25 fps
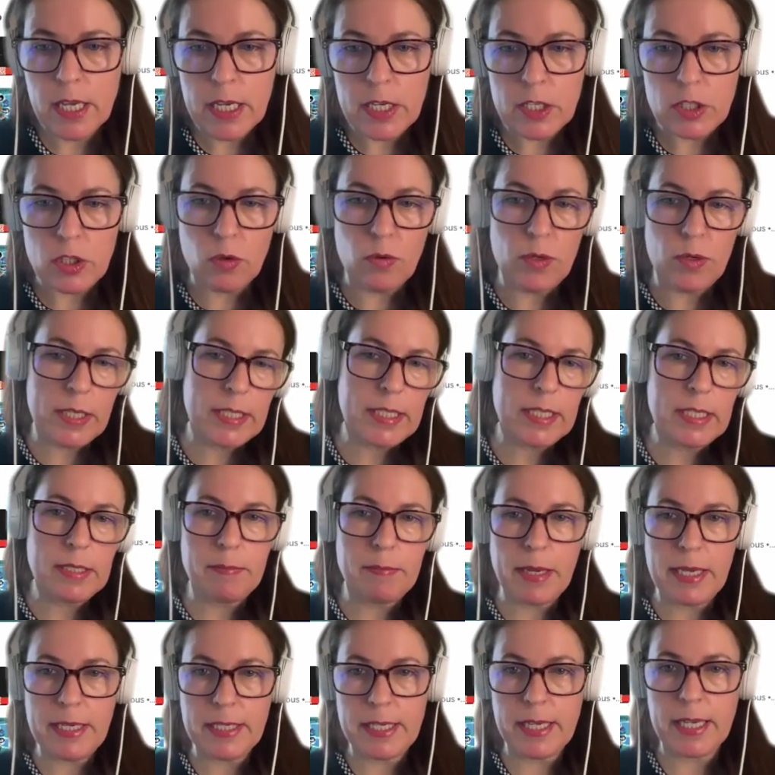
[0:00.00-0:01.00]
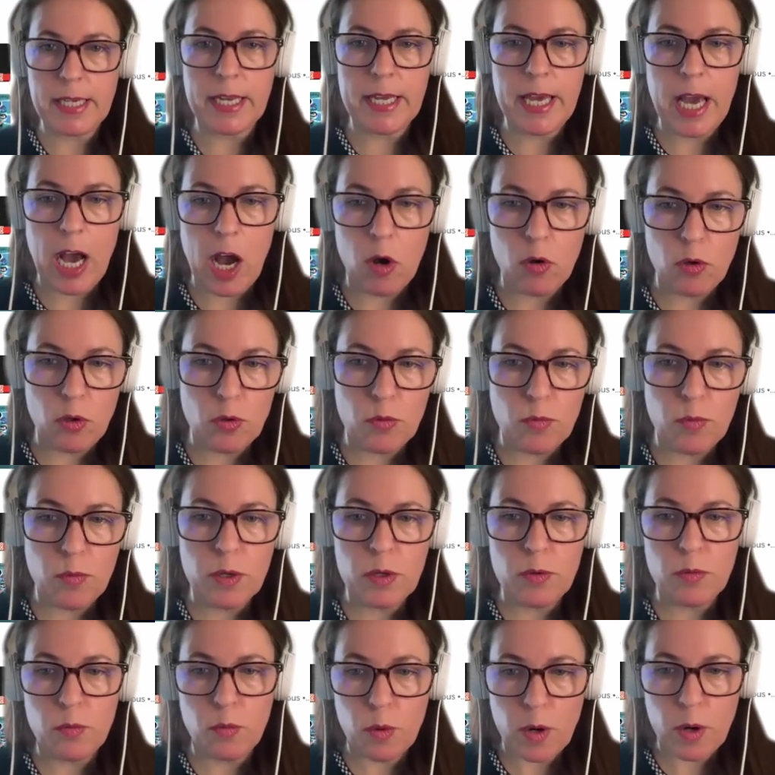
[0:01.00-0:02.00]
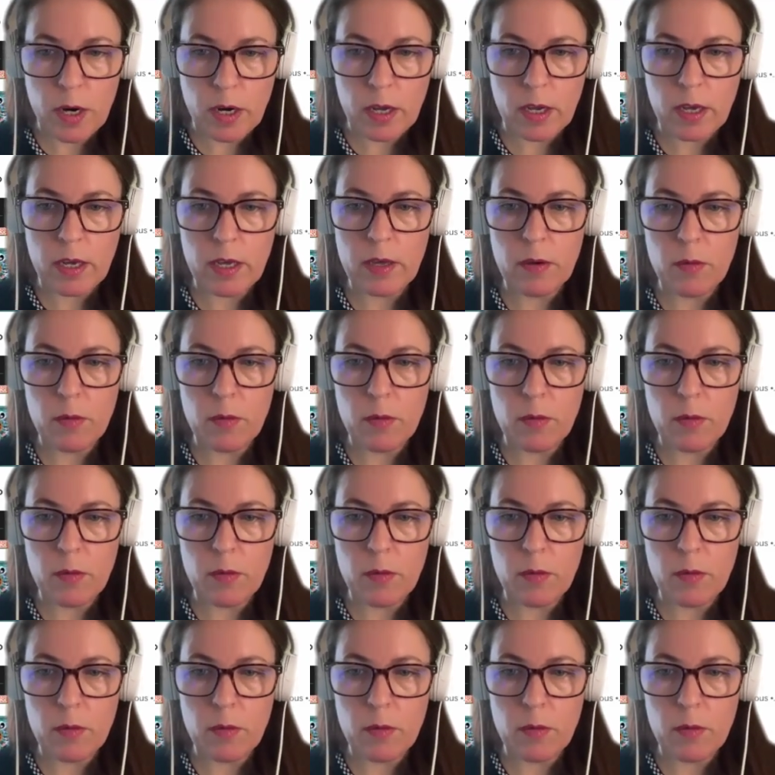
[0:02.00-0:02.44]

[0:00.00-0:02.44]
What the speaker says: So this is basically how you would work